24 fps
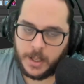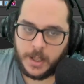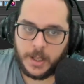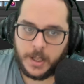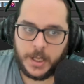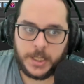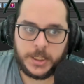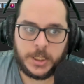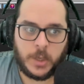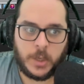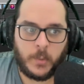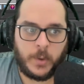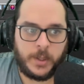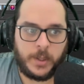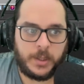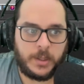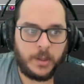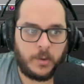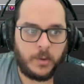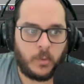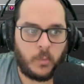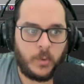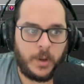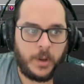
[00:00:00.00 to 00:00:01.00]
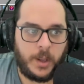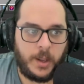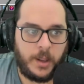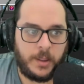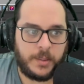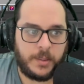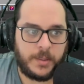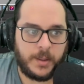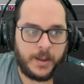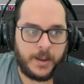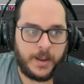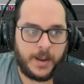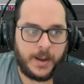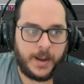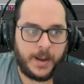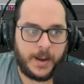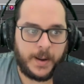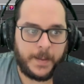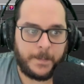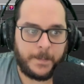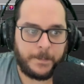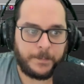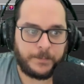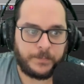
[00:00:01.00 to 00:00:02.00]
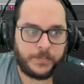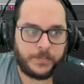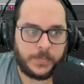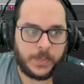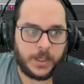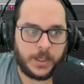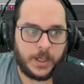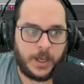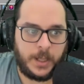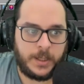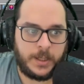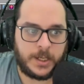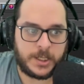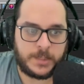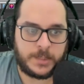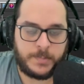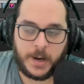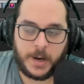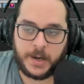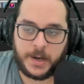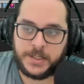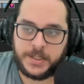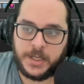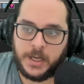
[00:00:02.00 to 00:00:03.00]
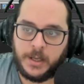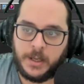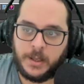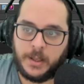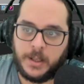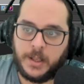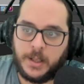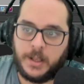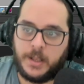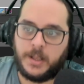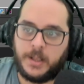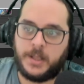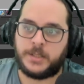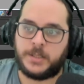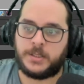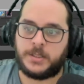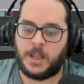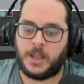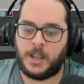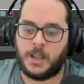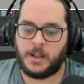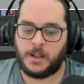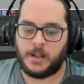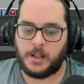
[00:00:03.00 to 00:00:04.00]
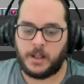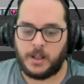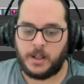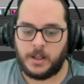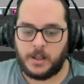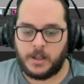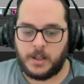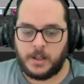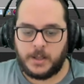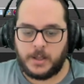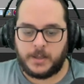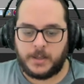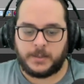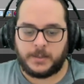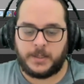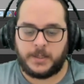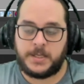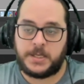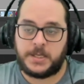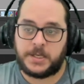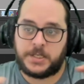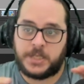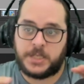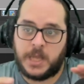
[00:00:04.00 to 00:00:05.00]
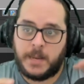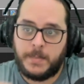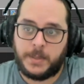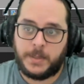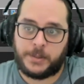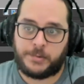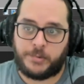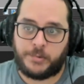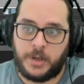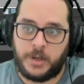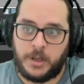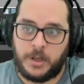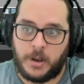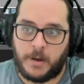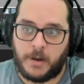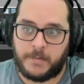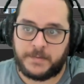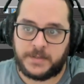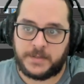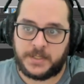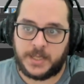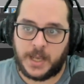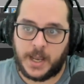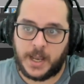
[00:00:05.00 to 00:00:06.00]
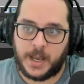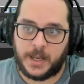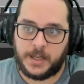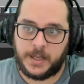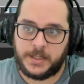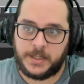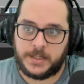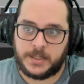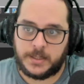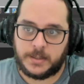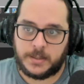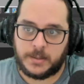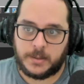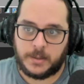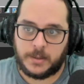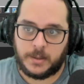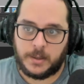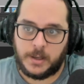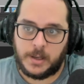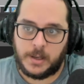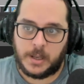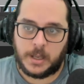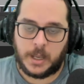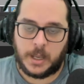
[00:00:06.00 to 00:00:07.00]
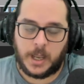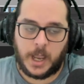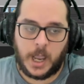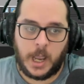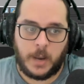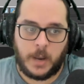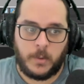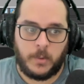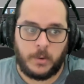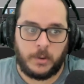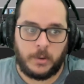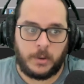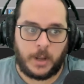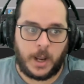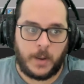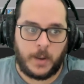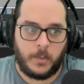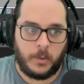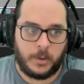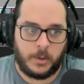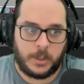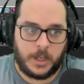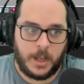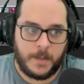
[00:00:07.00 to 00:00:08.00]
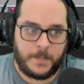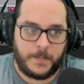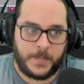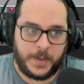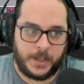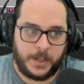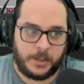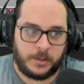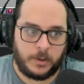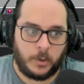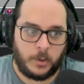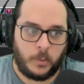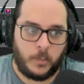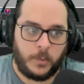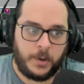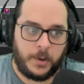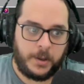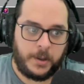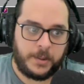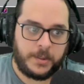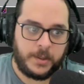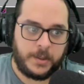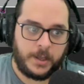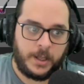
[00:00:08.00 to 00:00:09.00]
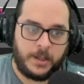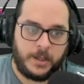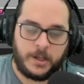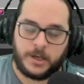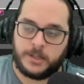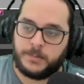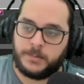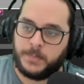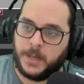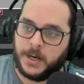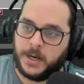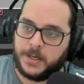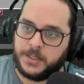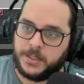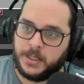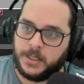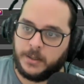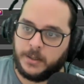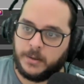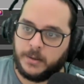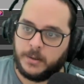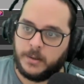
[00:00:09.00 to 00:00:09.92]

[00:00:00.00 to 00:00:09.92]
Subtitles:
So with interspersing is A. This asymmetry of size, I will keep it with interspersing.